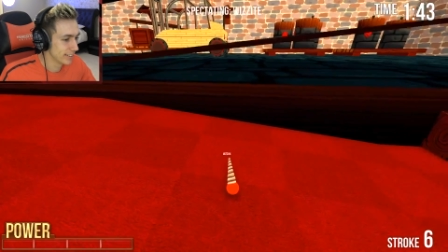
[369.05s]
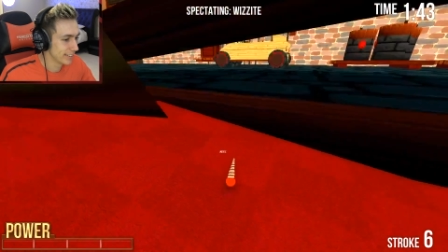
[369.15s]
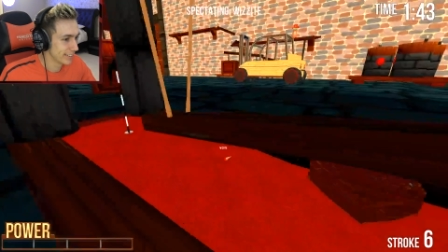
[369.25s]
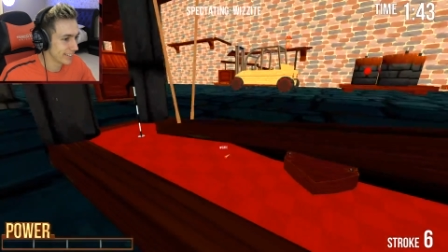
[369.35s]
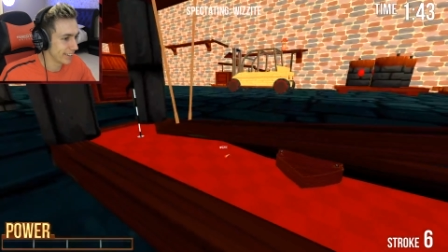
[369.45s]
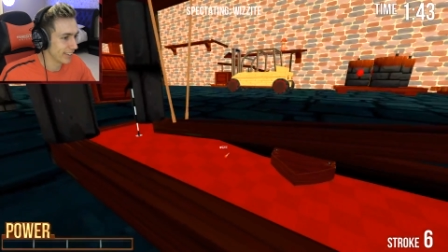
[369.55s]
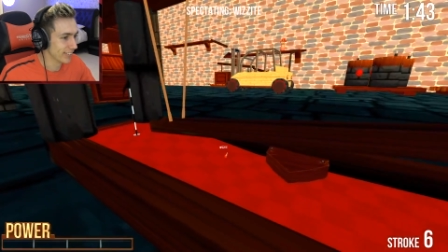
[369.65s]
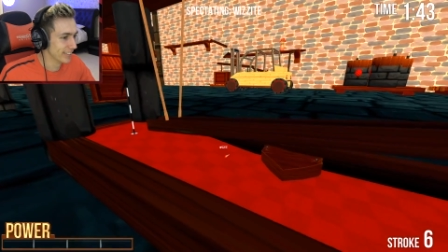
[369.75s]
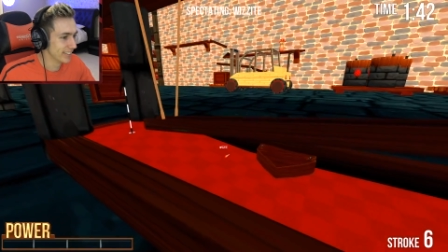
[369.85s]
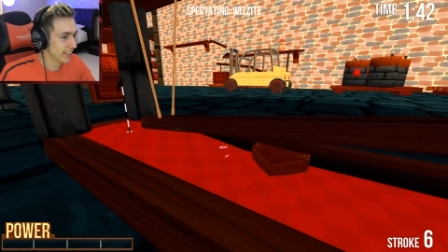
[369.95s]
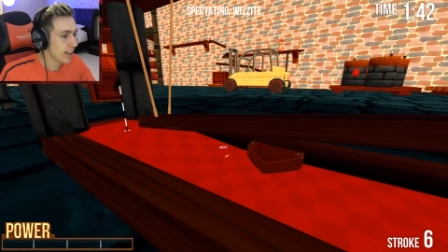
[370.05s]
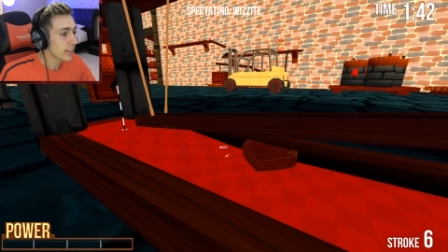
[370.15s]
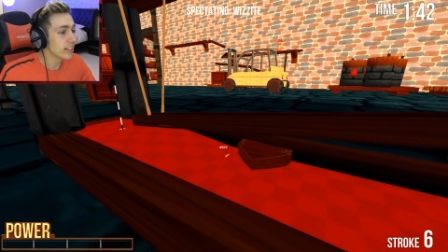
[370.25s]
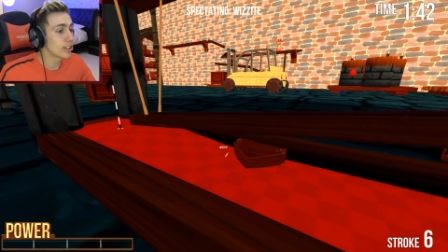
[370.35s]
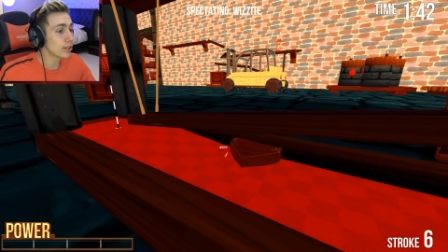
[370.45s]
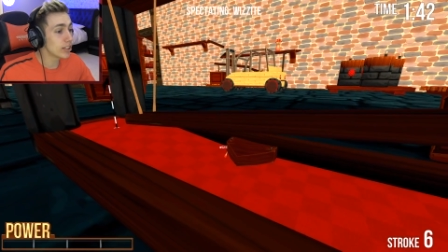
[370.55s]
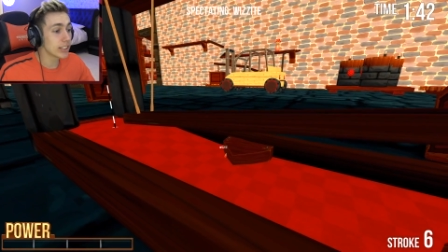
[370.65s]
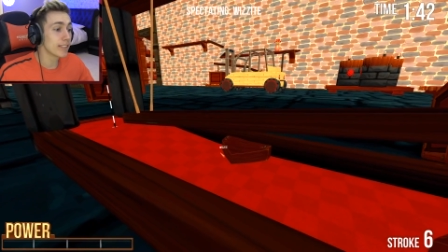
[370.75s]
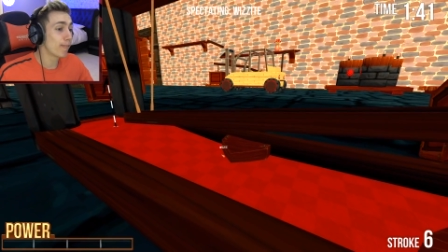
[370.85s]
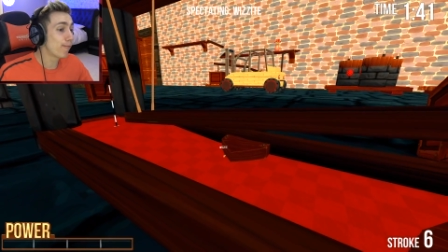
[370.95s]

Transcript: 2.14. Oh. There's a there's a